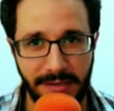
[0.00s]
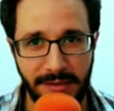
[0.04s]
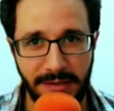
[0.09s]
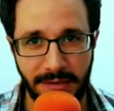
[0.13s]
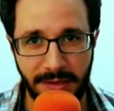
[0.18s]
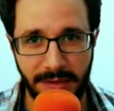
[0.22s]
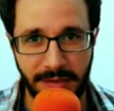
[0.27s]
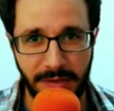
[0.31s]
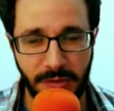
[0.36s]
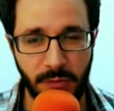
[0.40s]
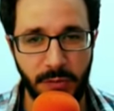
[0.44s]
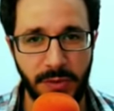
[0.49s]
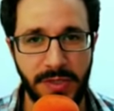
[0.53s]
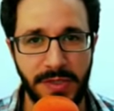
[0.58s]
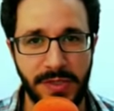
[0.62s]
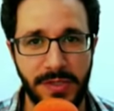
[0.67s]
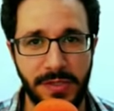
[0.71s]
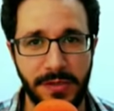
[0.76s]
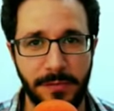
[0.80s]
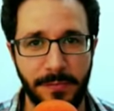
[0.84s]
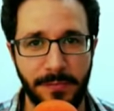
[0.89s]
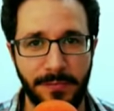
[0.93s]
this
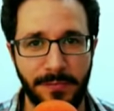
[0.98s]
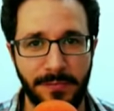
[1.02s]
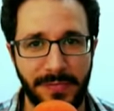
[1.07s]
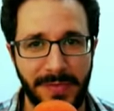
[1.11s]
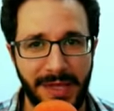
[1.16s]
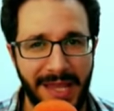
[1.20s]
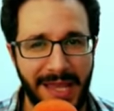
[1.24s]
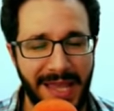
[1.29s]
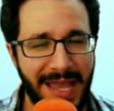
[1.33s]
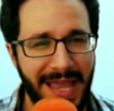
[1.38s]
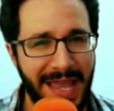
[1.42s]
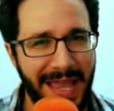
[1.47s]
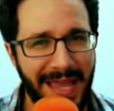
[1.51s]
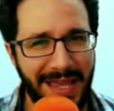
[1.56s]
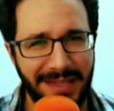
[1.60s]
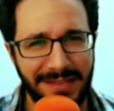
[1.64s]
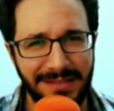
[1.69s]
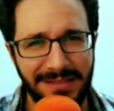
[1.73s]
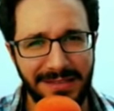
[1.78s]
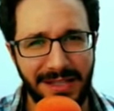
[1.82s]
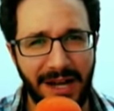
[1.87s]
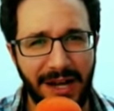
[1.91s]
wisdom
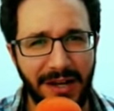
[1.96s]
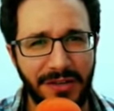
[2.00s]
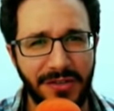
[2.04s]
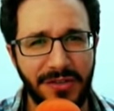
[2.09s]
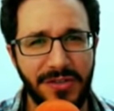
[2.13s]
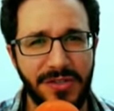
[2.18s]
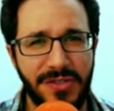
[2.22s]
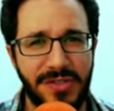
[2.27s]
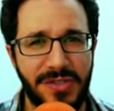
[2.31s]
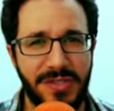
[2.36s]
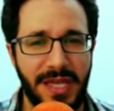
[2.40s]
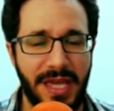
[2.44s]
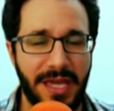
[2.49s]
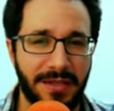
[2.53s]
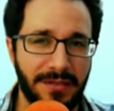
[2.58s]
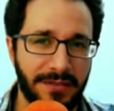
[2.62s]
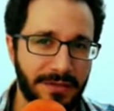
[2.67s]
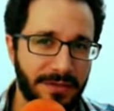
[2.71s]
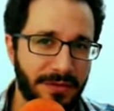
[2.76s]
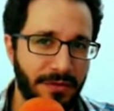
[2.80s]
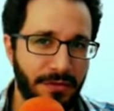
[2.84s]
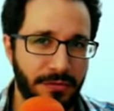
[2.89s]
and
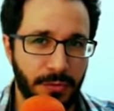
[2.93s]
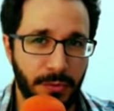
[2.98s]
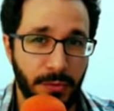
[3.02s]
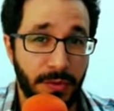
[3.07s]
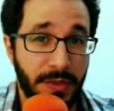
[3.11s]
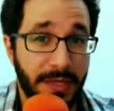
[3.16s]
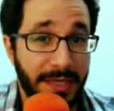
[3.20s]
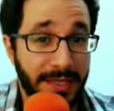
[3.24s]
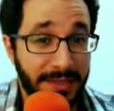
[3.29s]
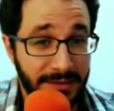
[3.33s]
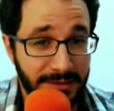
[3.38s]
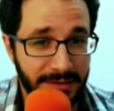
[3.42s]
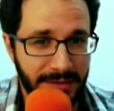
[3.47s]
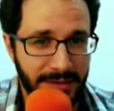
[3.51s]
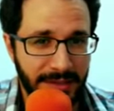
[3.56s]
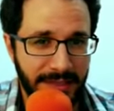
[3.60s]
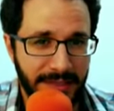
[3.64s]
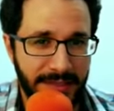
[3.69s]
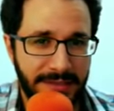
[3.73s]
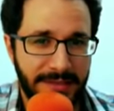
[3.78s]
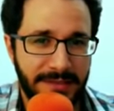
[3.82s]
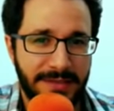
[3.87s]
understand it through the
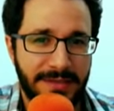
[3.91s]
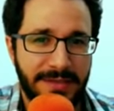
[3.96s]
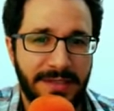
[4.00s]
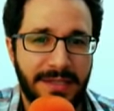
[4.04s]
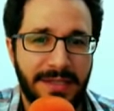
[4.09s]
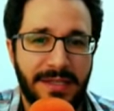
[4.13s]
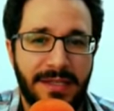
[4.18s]
intellect.